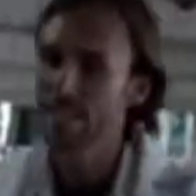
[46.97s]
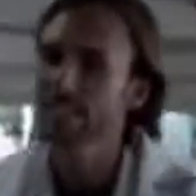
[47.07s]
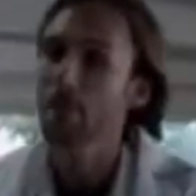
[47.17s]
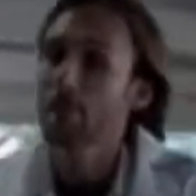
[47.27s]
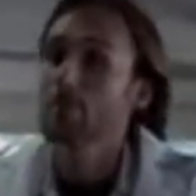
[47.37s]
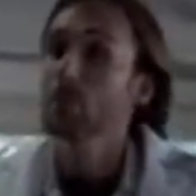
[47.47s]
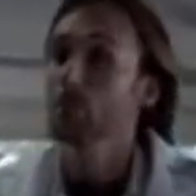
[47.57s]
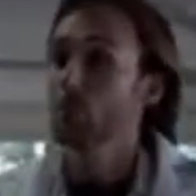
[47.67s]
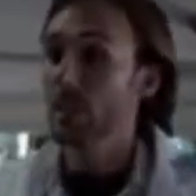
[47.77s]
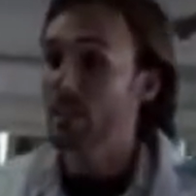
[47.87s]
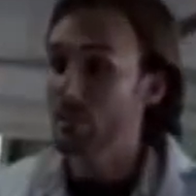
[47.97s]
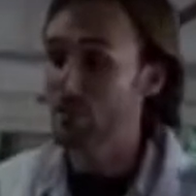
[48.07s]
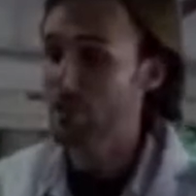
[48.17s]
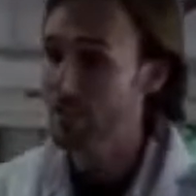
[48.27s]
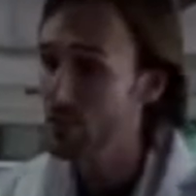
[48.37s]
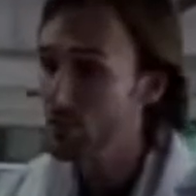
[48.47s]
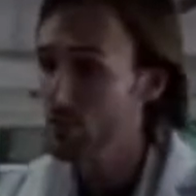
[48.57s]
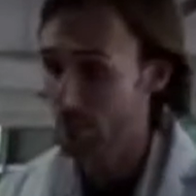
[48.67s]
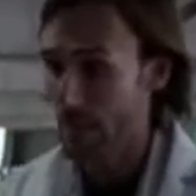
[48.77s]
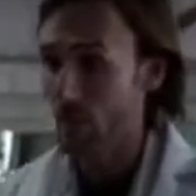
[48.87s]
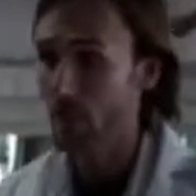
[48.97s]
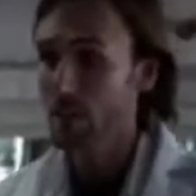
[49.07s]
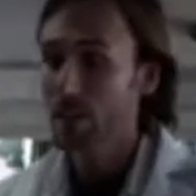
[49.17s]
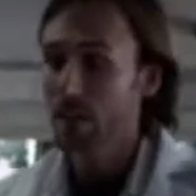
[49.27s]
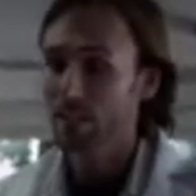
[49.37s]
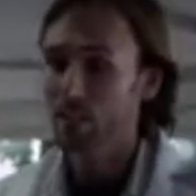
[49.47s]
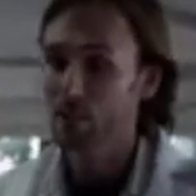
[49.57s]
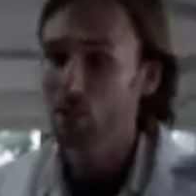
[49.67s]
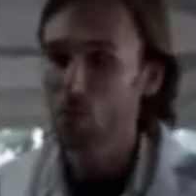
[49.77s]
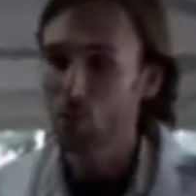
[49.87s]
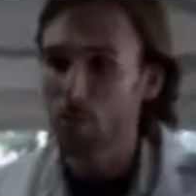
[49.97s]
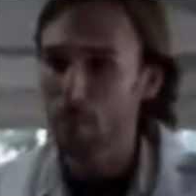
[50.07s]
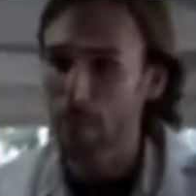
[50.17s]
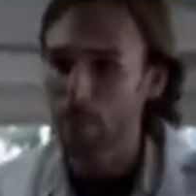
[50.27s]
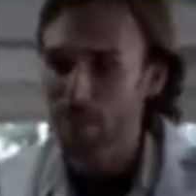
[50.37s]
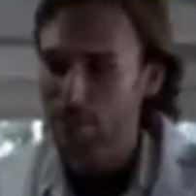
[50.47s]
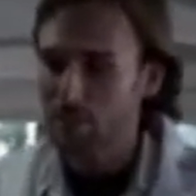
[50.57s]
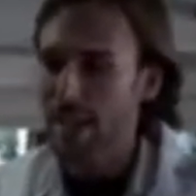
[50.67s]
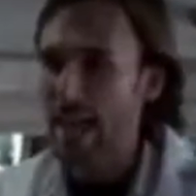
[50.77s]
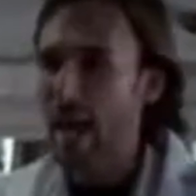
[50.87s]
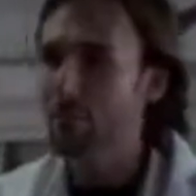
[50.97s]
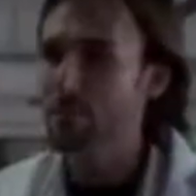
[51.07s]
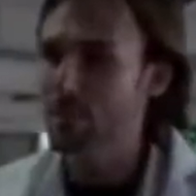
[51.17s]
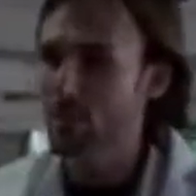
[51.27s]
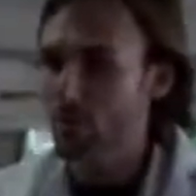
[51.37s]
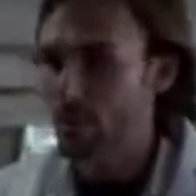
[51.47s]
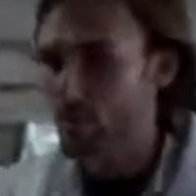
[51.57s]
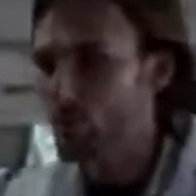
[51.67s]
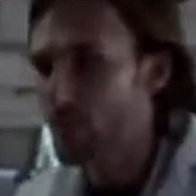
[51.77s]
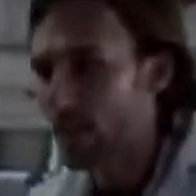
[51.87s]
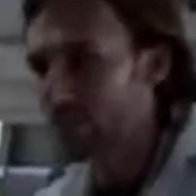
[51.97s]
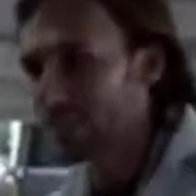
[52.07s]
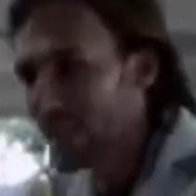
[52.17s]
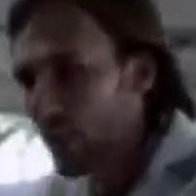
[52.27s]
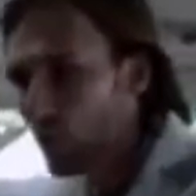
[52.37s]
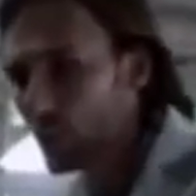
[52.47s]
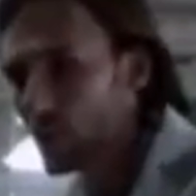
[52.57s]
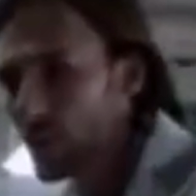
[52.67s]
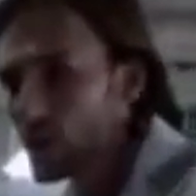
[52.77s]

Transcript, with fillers: It's not built for like another year from now, and so I mean, until that happens, until my true time self